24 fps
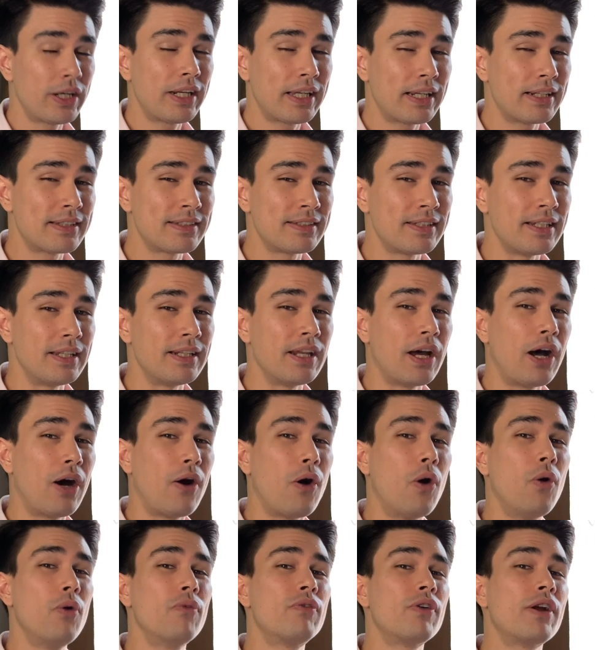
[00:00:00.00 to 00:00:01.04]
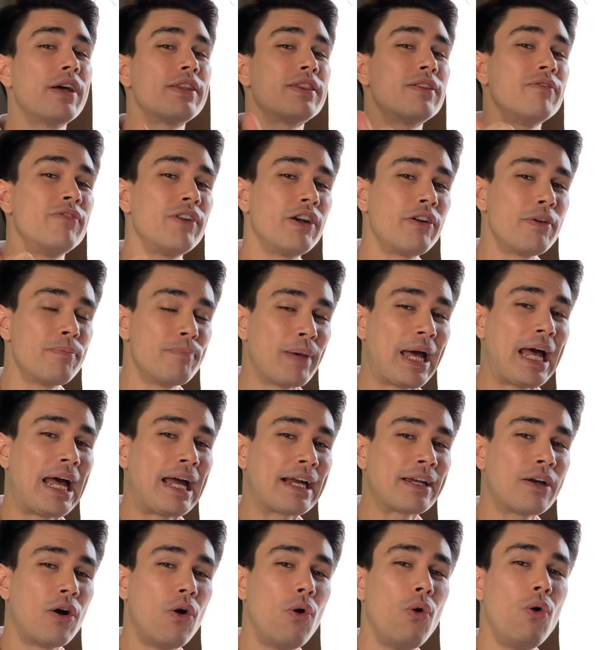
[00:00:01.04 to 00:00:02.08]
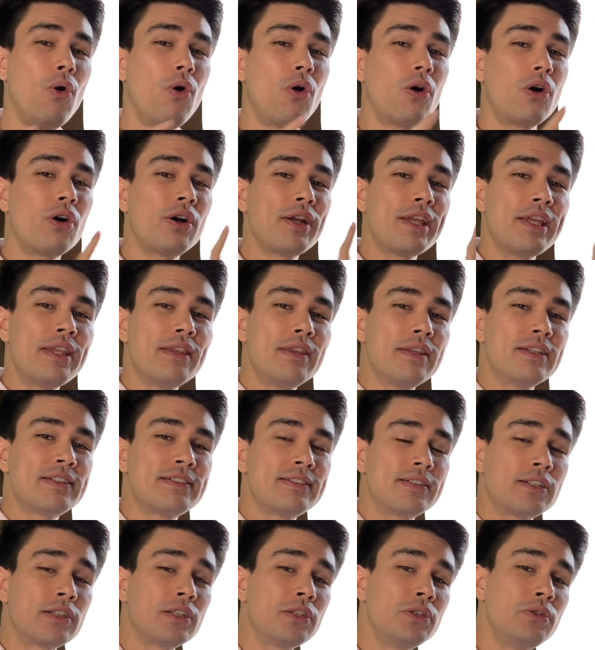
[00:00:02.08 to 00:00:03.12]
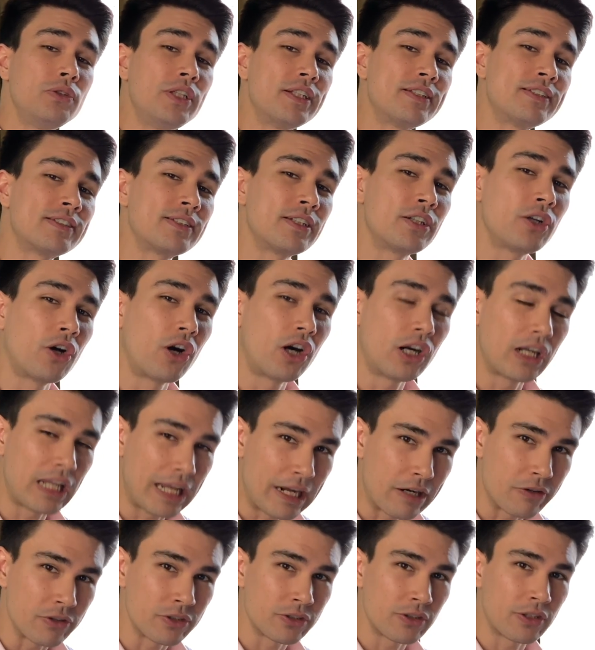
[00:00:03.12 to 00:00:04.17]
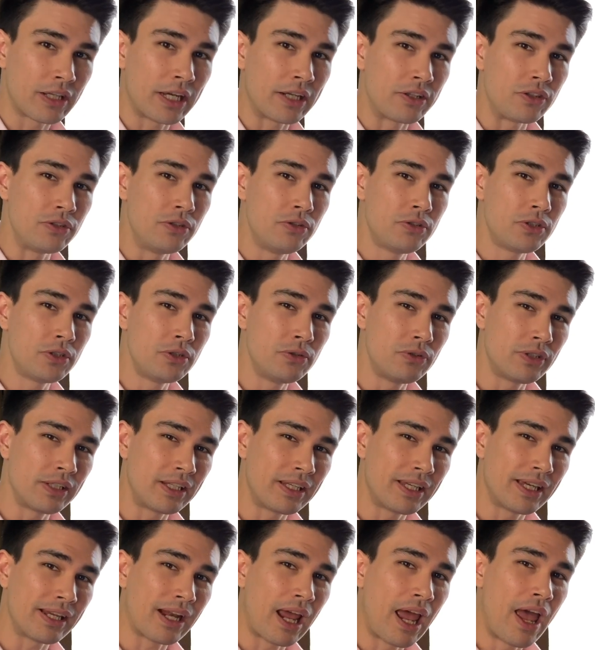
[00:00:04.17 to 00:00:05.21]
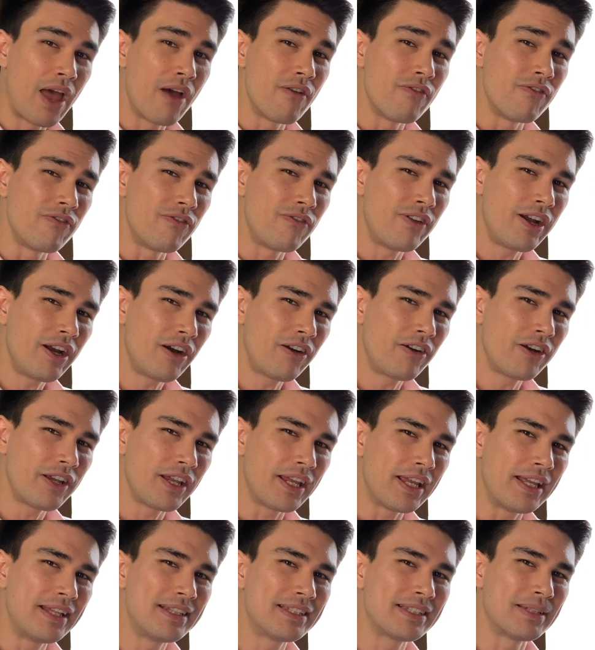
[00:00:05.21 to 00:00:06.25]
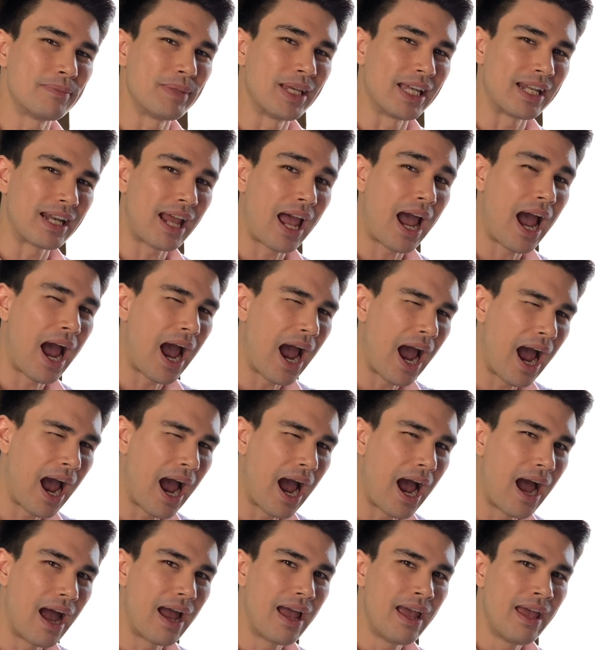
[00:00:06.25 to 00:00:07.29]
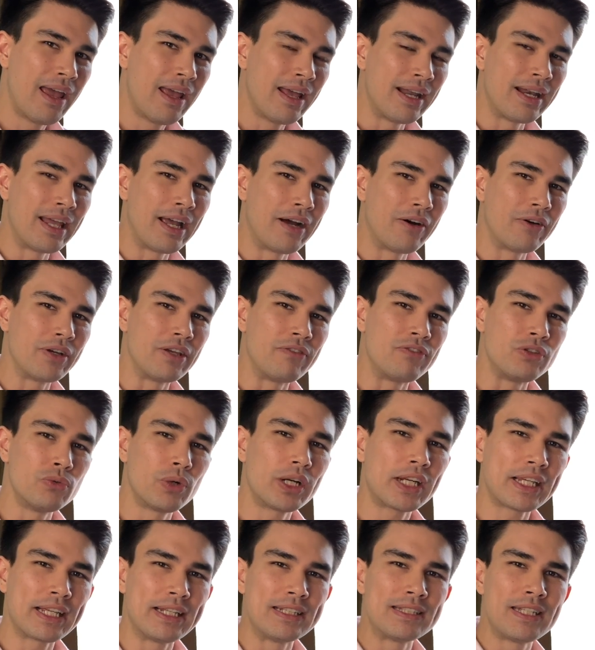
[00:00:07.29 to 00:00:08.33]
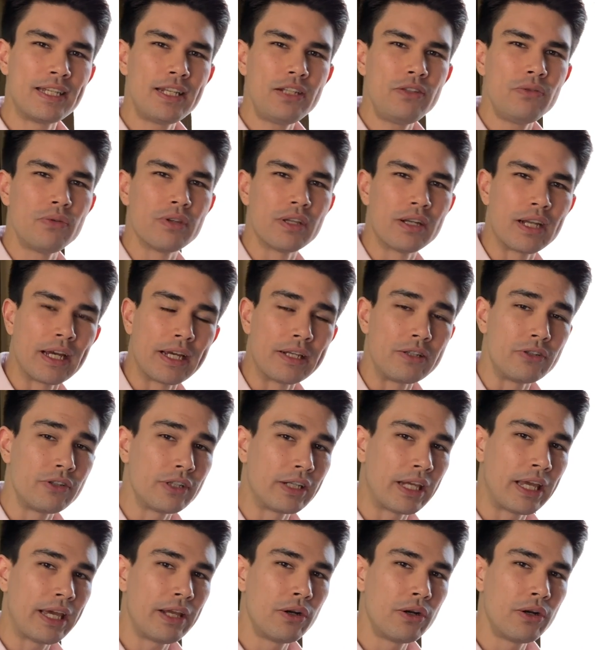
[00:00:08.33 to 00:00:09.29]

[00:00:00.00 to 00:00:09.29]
get a seat over at the very back or in the secluded cigar lounge so that you two can get very intimate. Now, if you want to continue the night, you can head